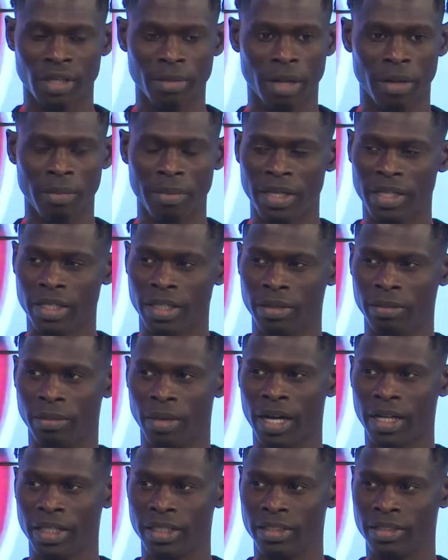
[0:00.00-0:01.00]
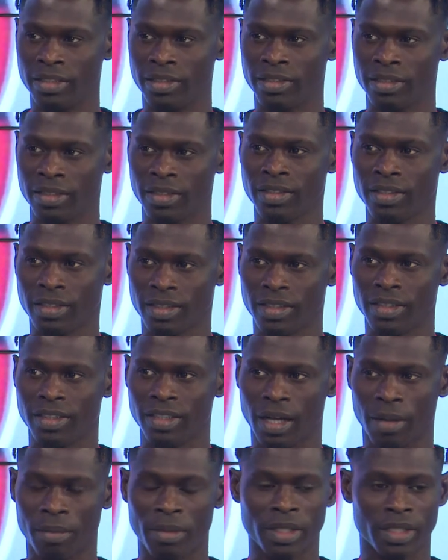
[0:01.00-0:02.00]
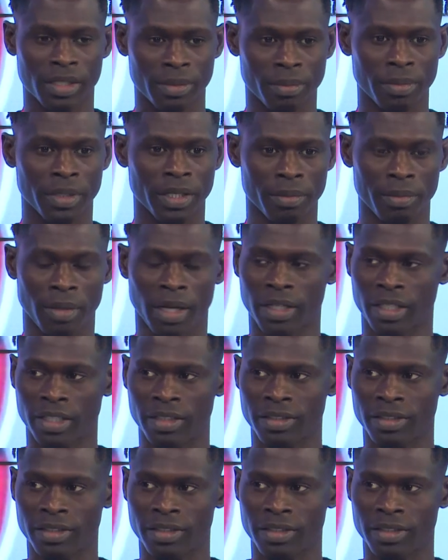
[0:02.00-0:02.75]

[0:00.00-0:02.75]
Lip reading: are making money. They are making big money.